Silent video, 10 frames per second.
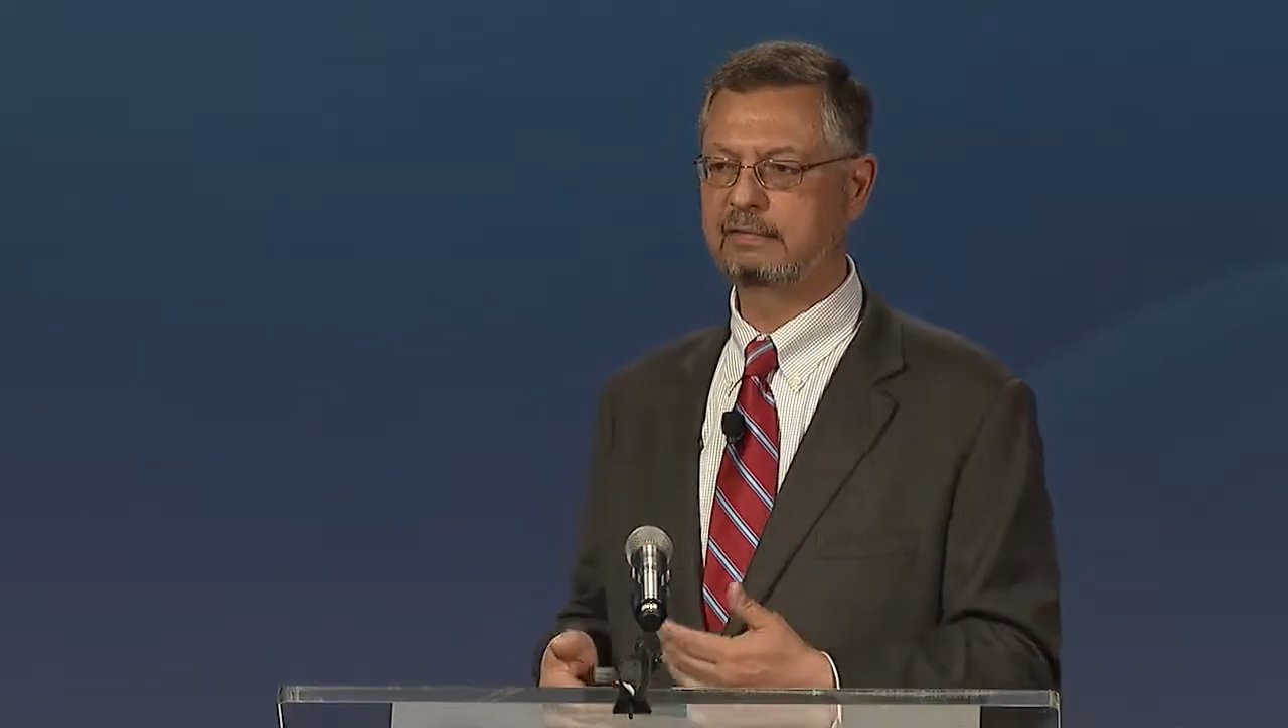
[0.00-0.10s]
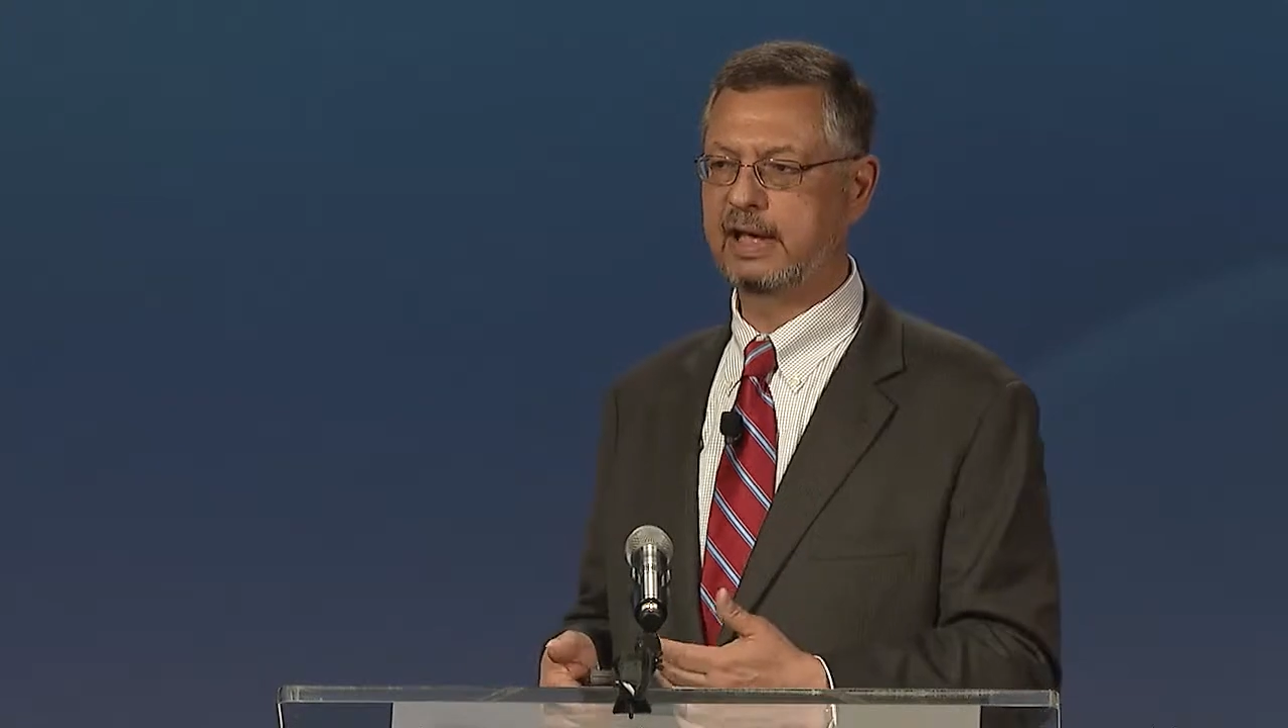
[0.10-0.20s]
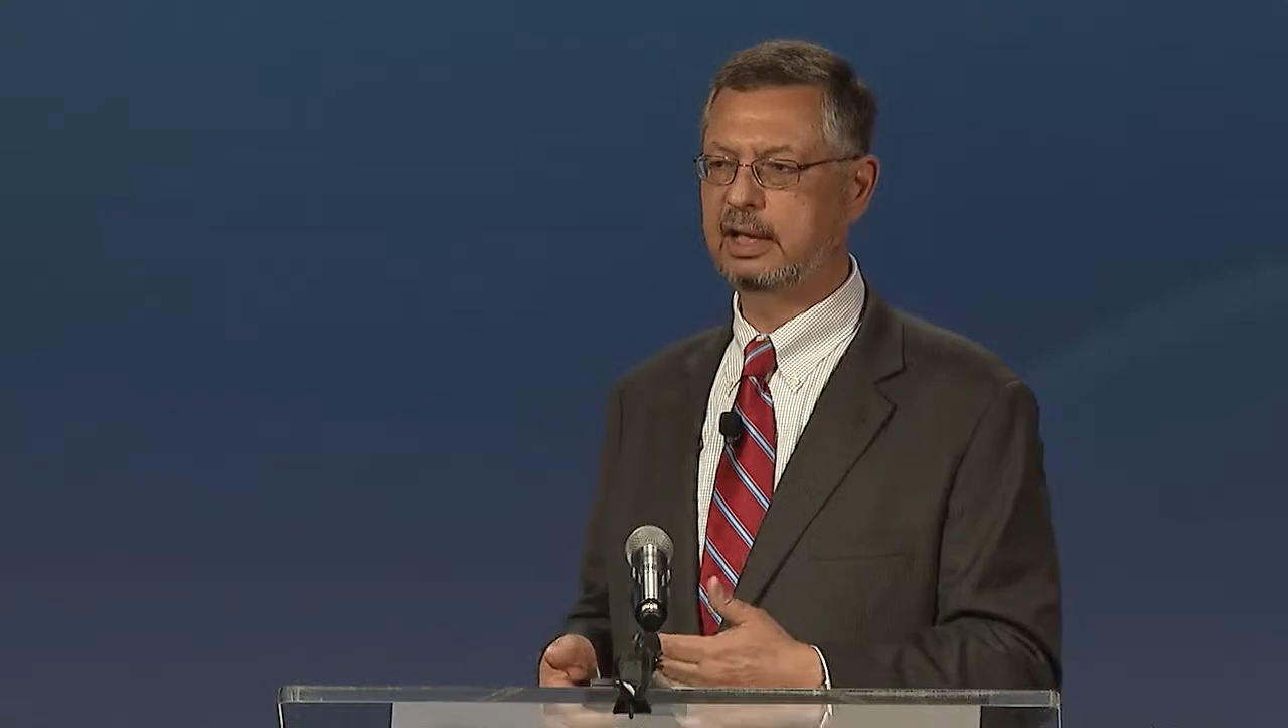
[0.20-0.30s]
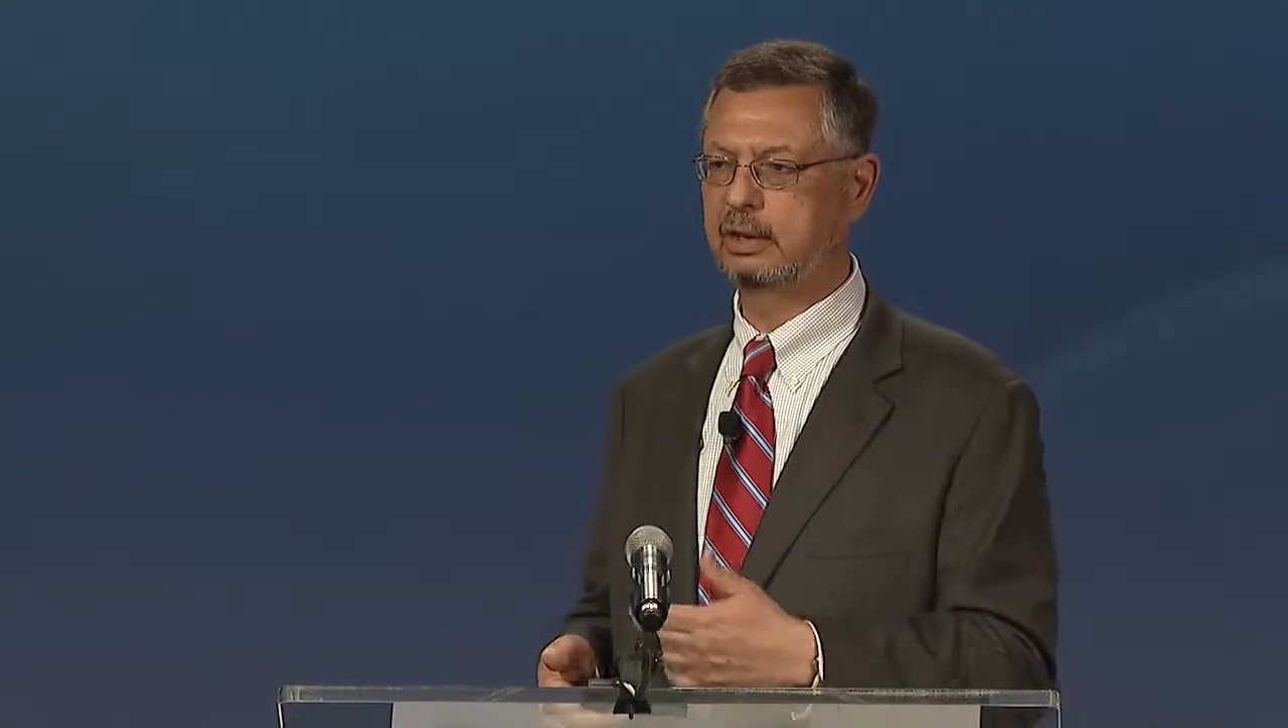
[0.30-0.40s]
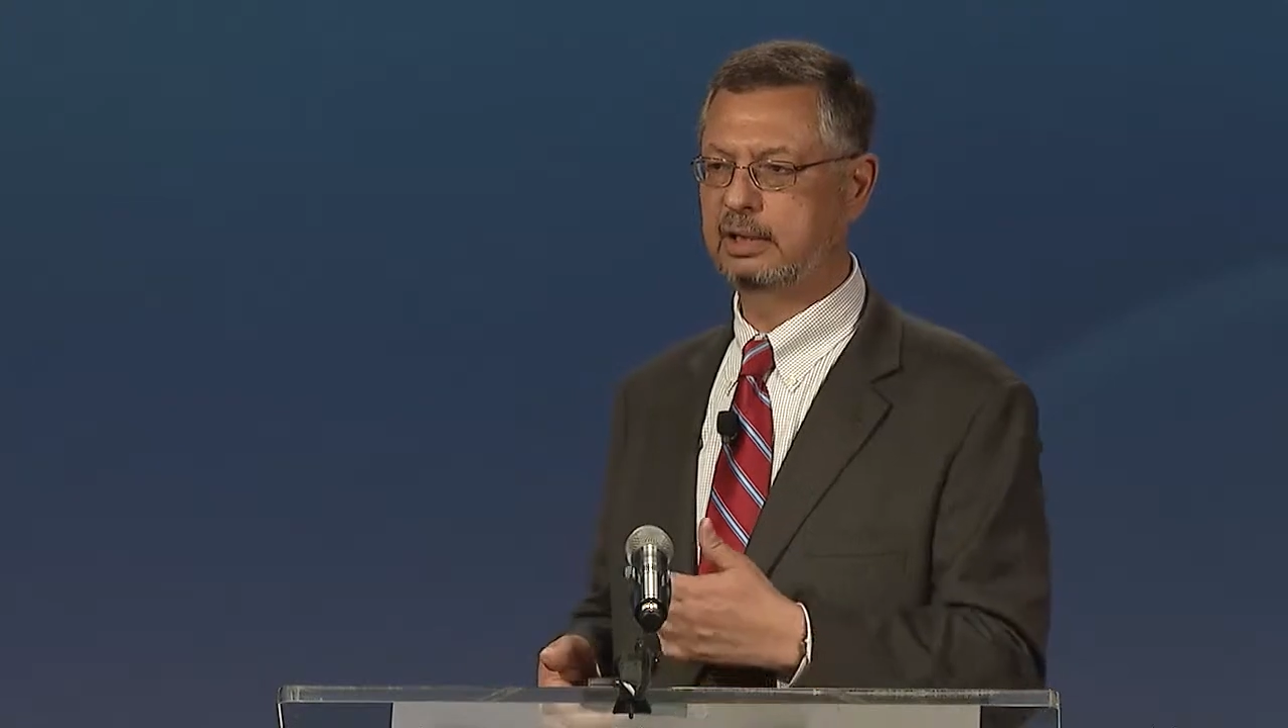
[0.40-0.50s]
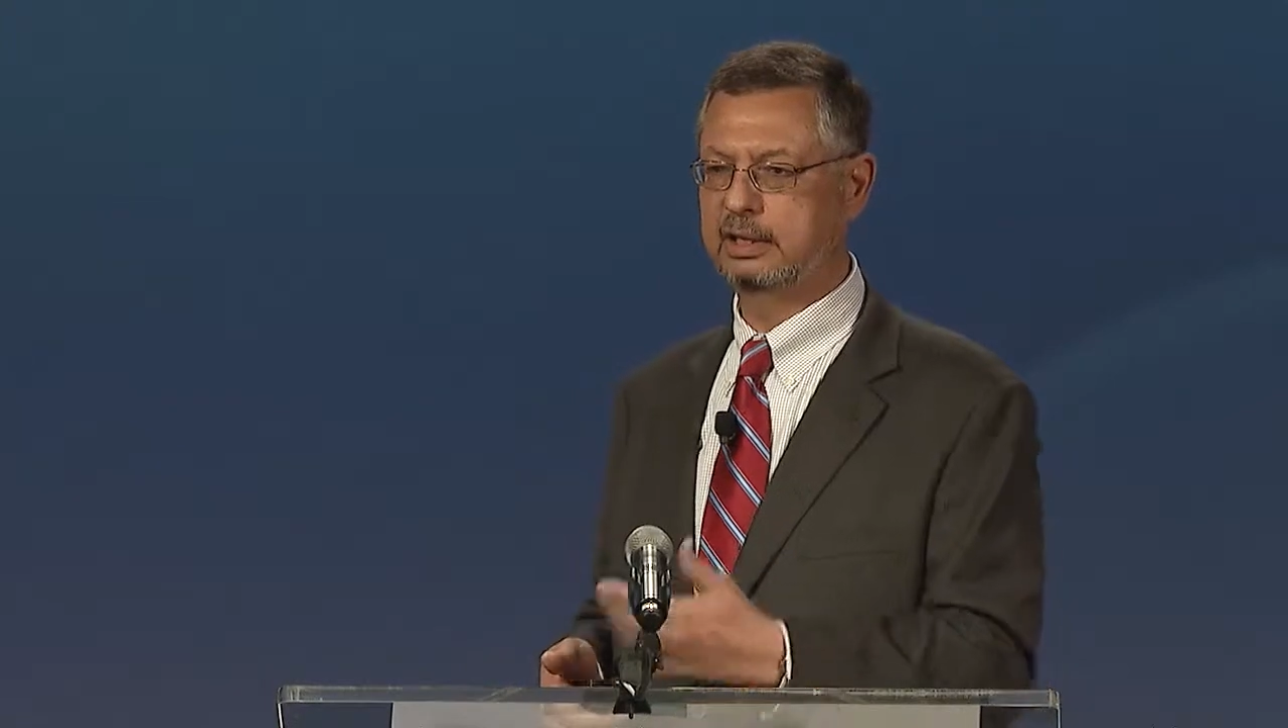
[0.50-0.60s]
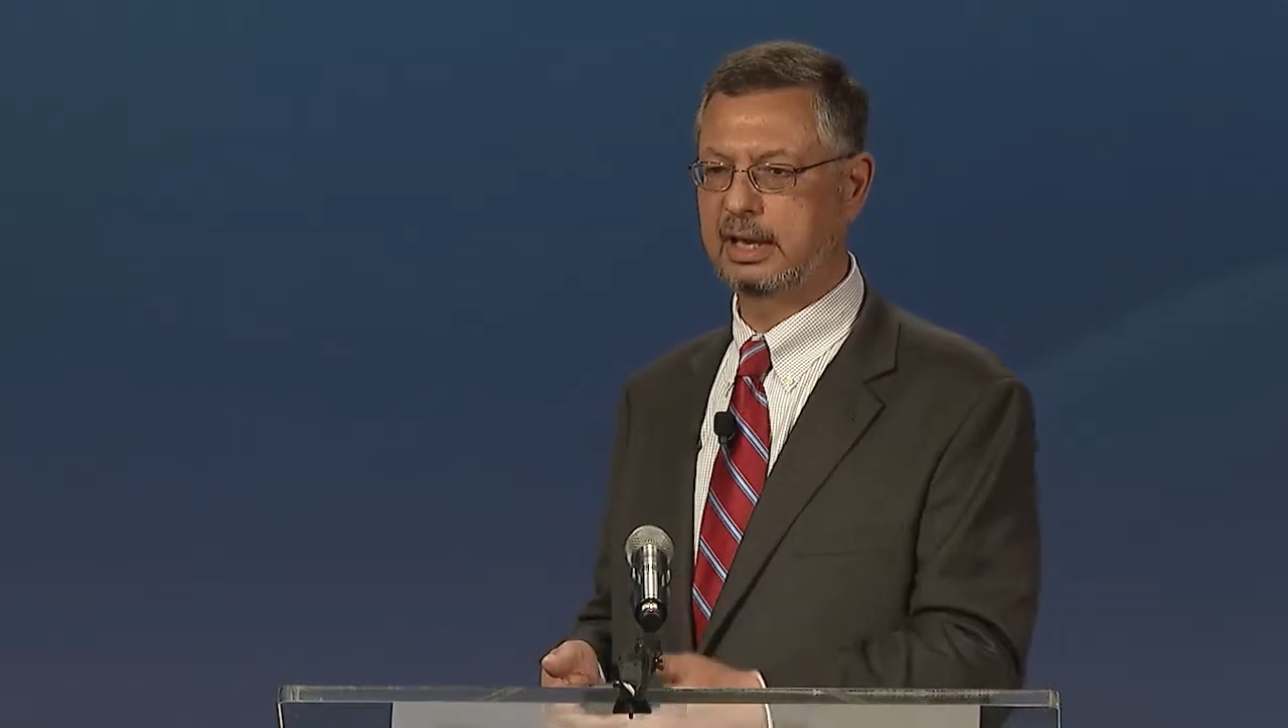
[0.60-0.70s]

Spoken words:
value at